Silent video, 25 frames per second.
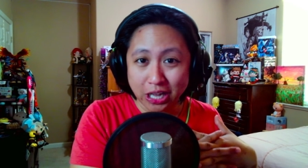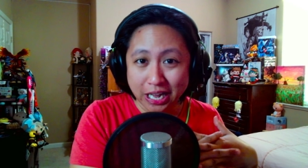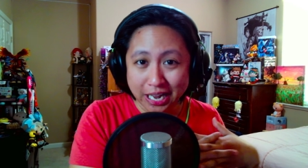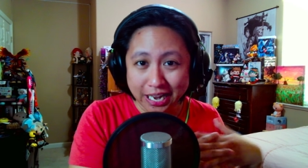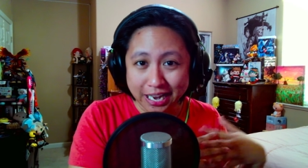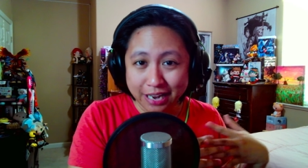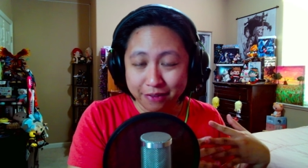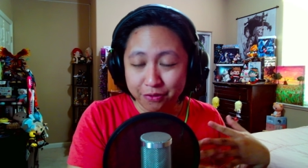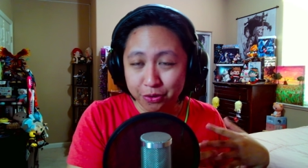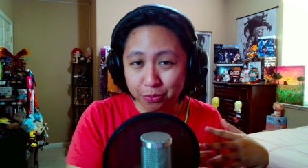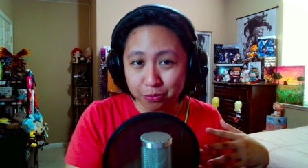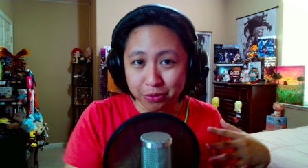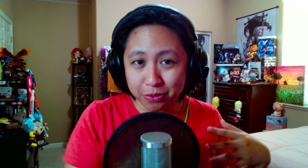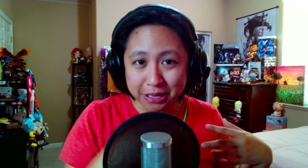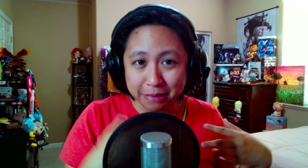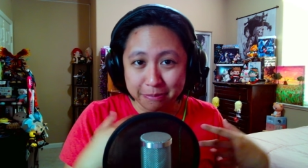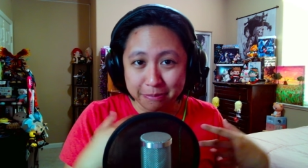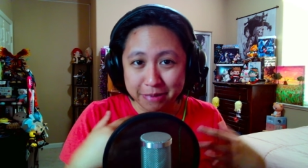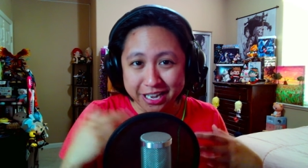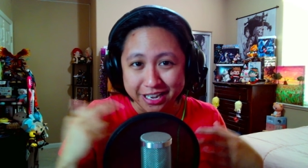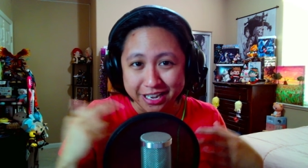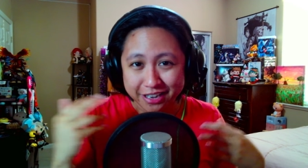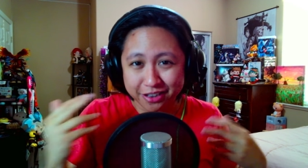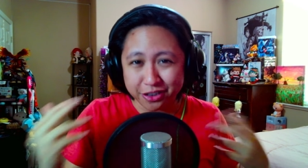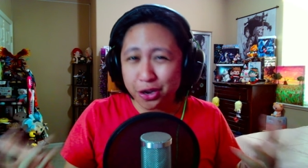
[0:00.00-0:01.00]
I haven't really
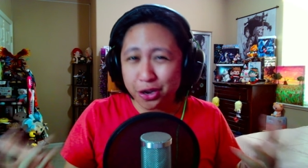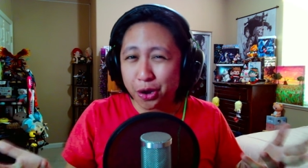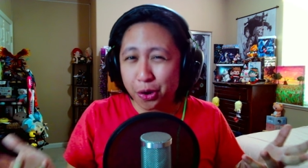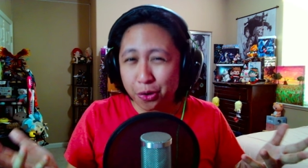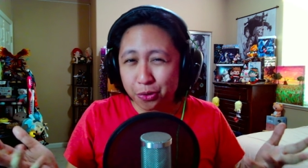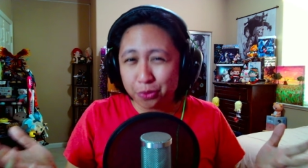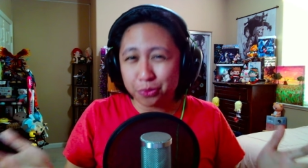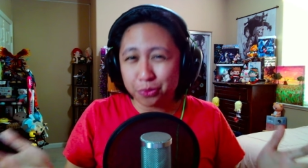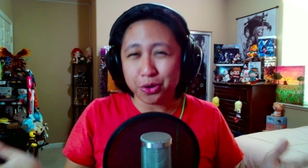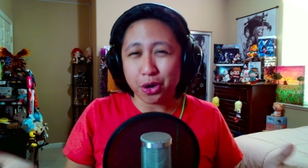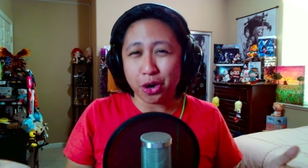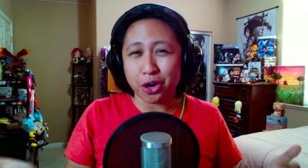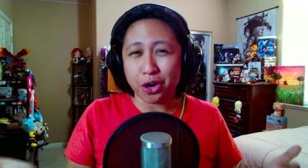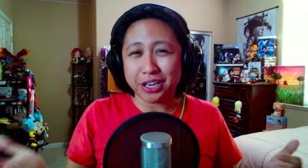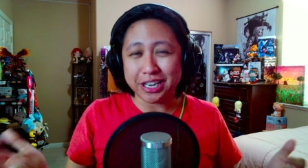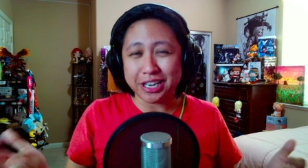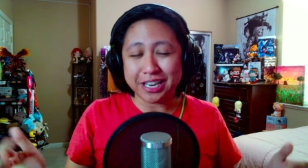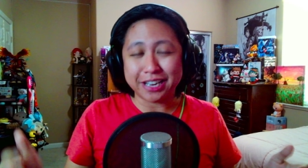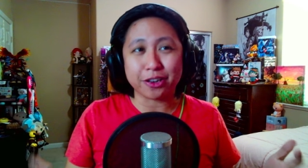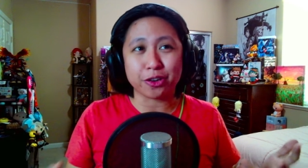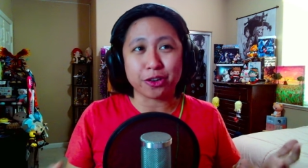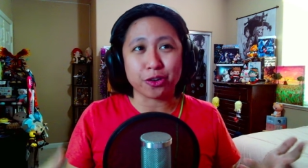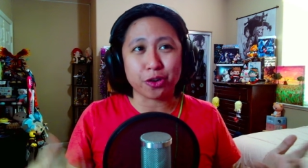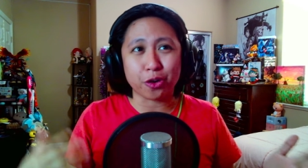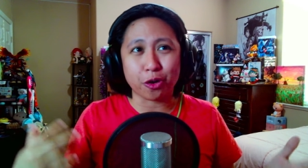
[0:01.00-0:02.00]
made it known on
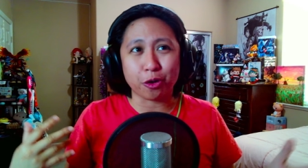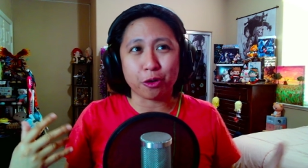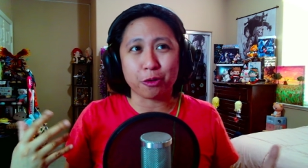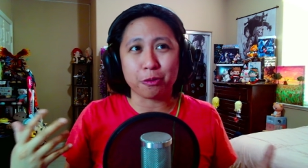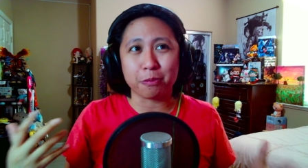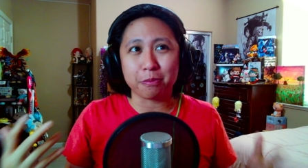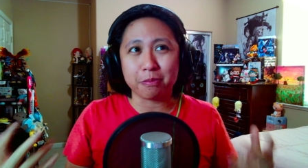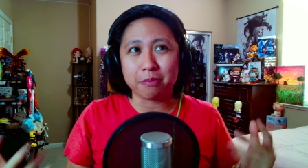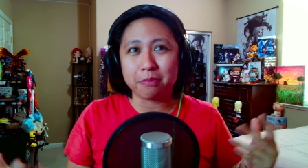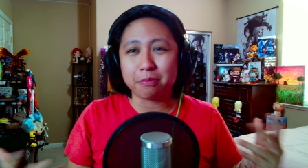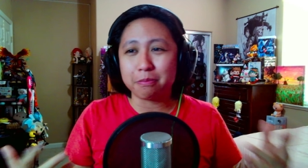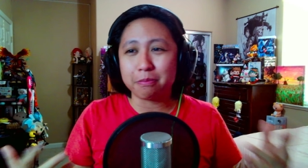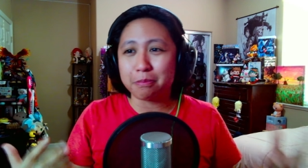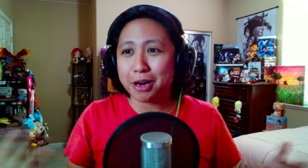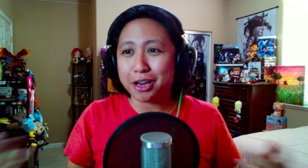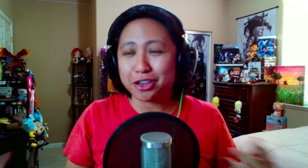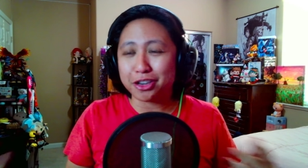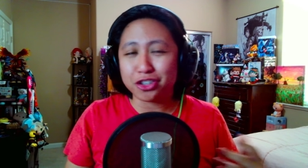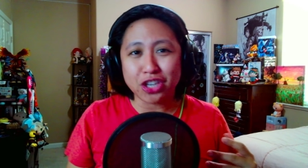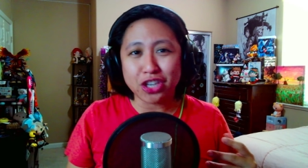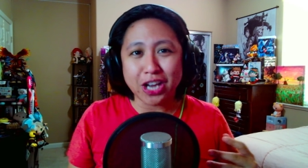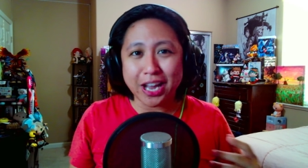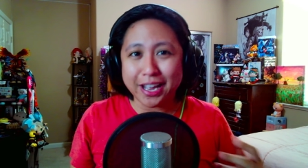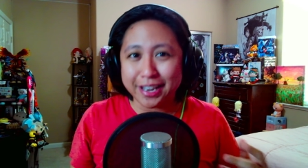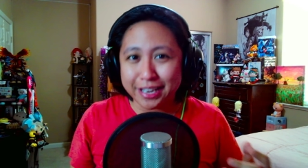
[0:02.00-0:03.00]
here or
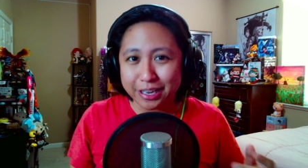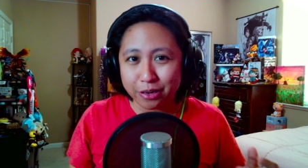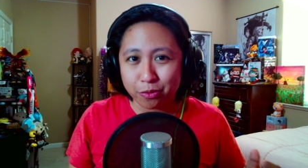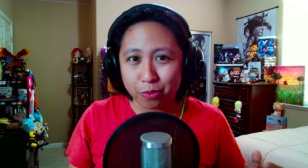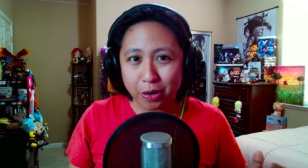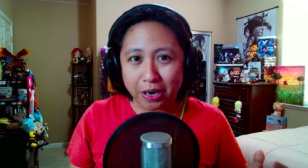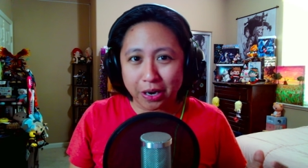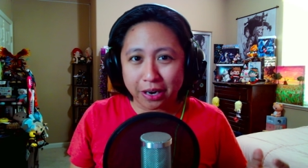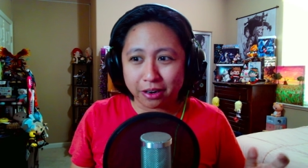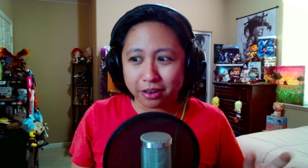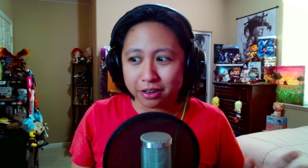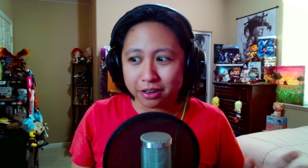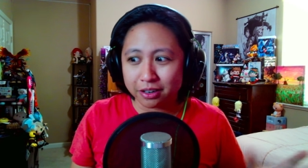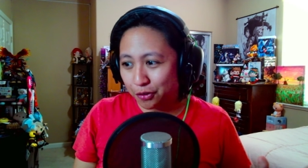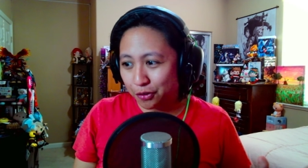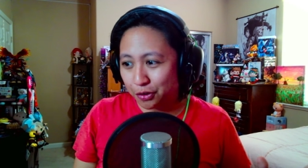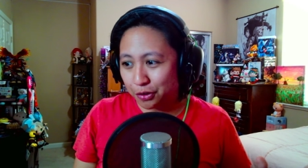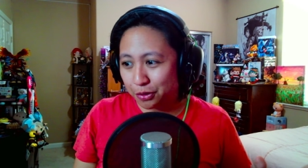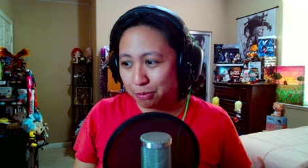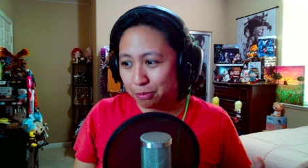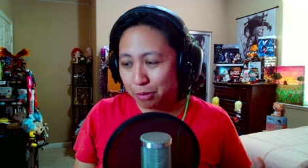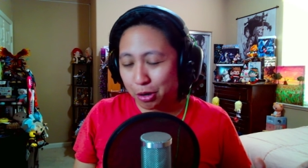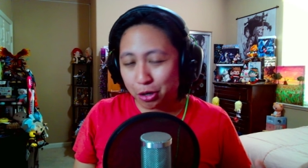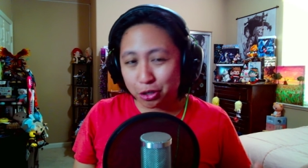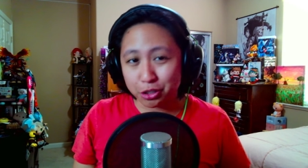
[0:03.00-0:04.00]
much anywhere for
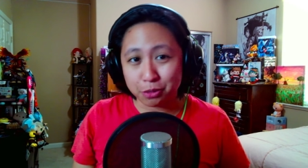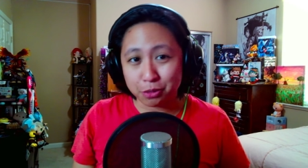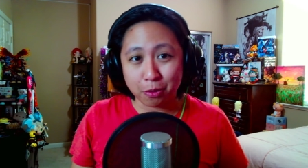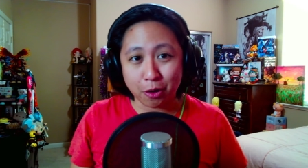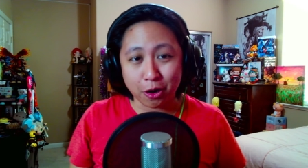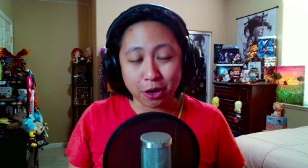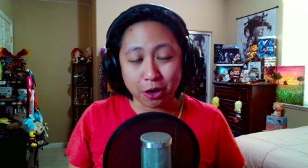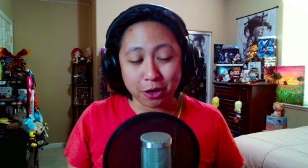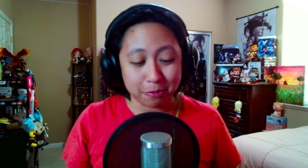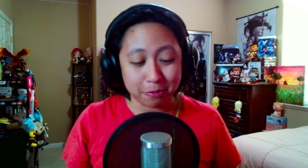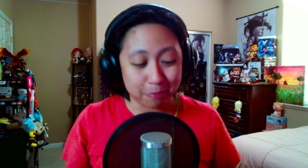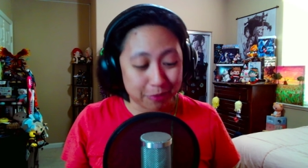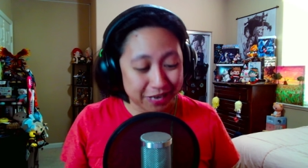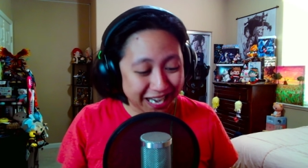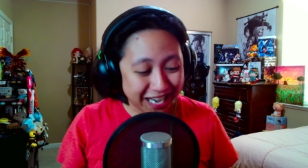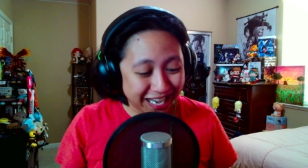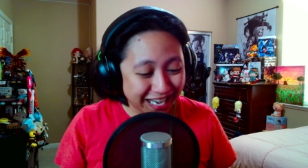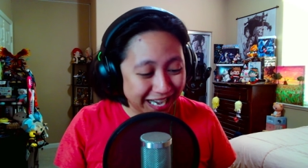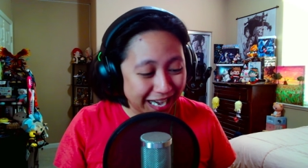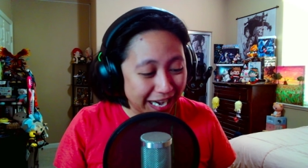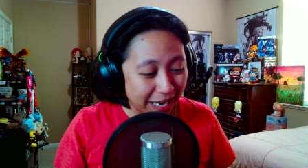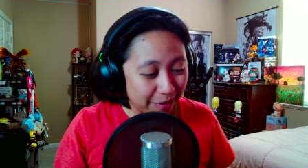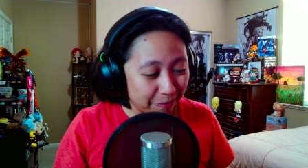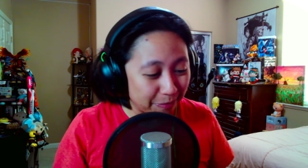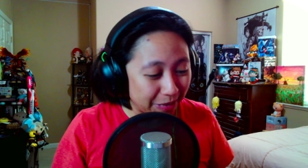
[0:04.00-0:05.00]
the most part, but I
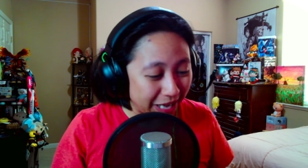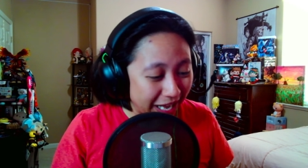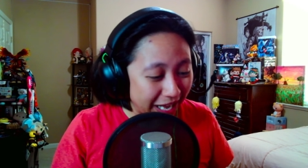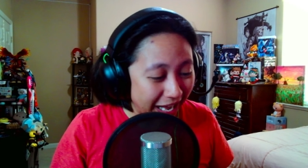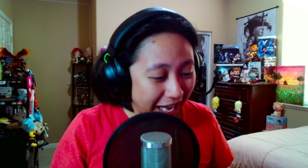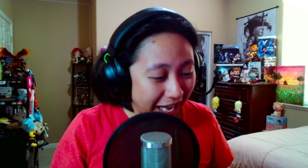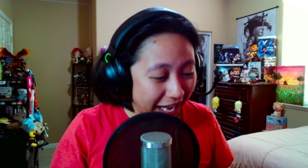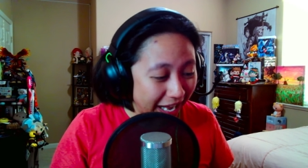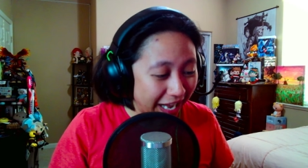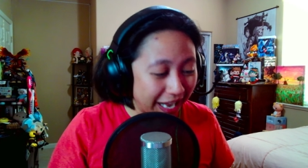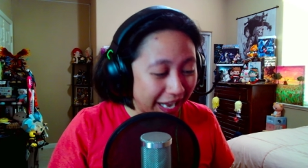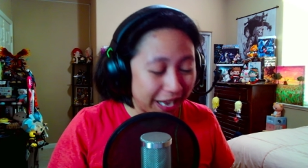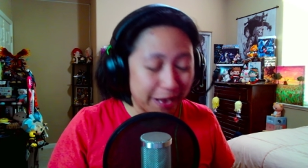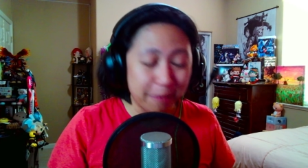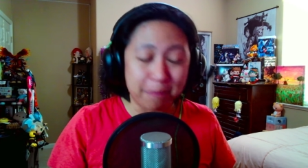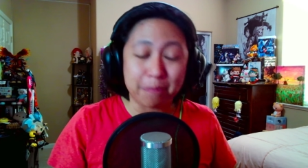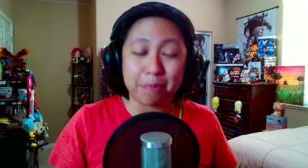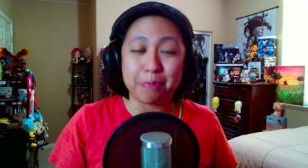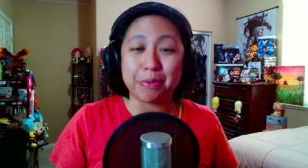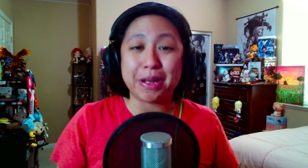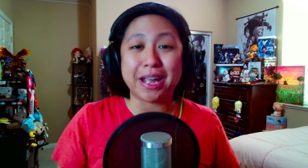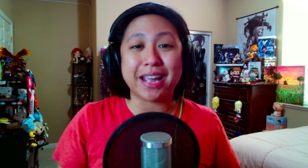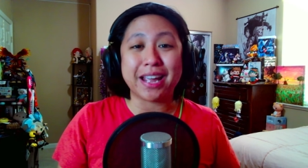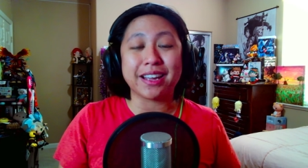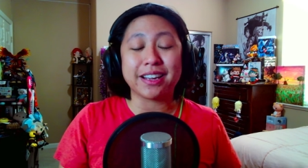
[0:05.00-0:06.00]
am a
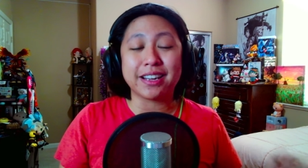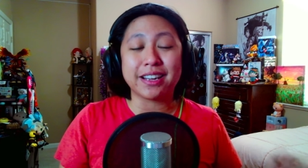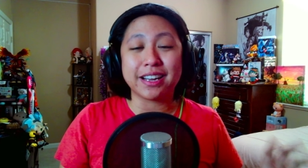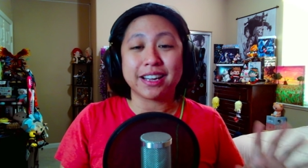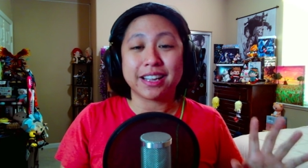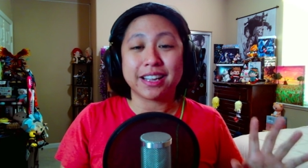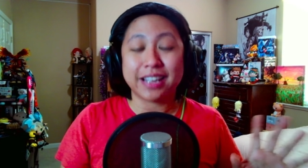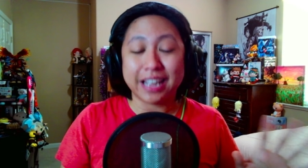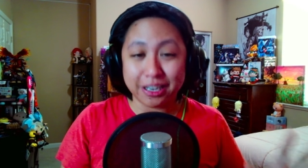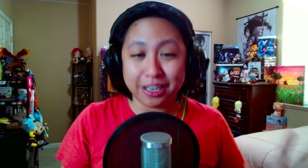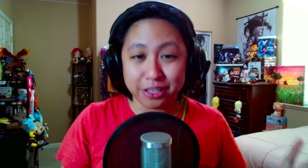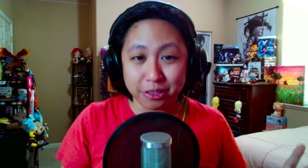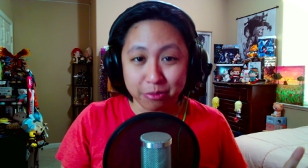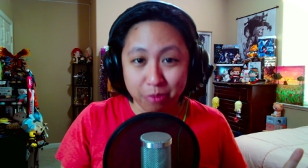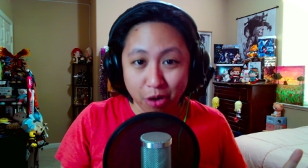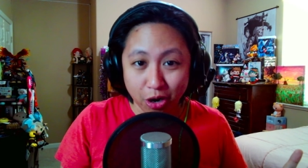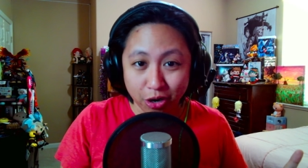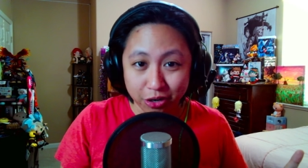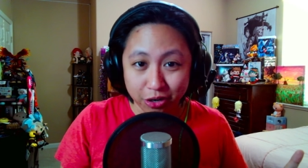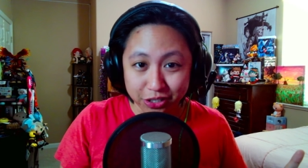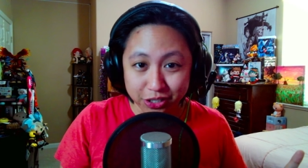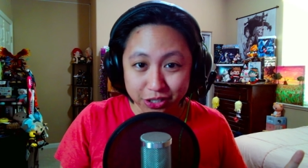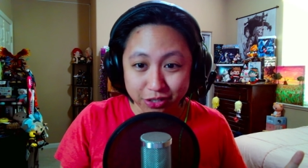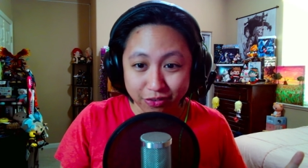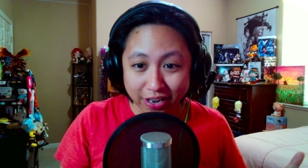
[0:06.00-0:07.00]
big Kingdom
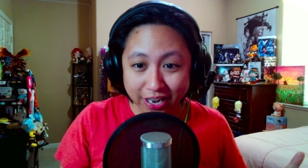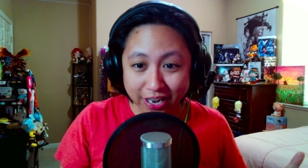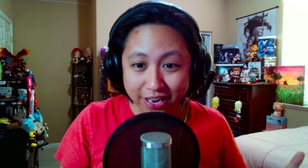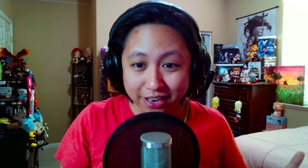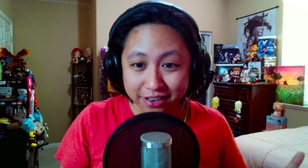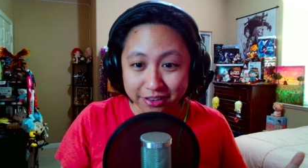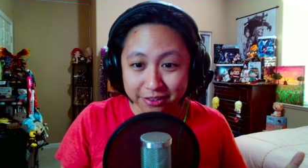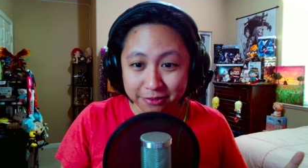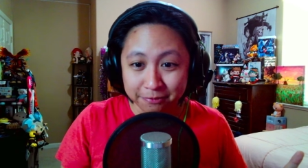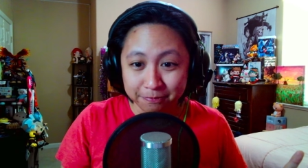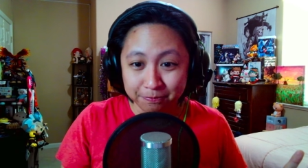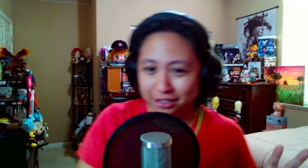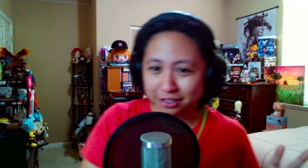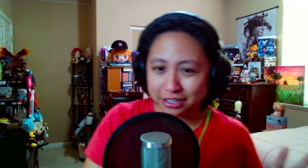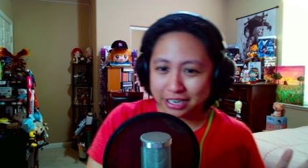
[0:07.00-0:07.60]
Hearts fan.